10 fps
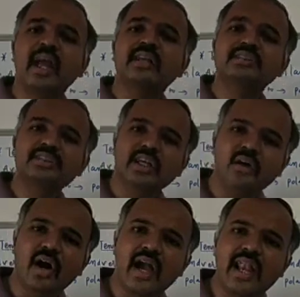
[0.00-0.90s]
and
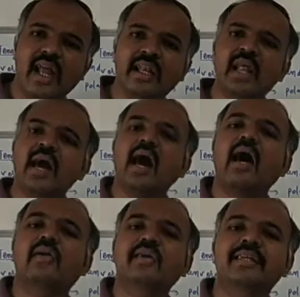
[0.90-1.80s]
stenohaline
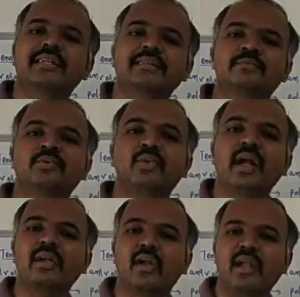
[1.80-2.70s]
are organisms who
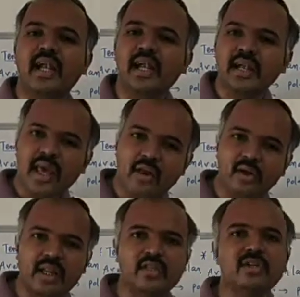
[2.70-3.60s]
can tolerate
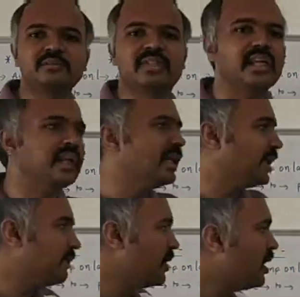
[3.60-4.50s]
narrow range of salinity.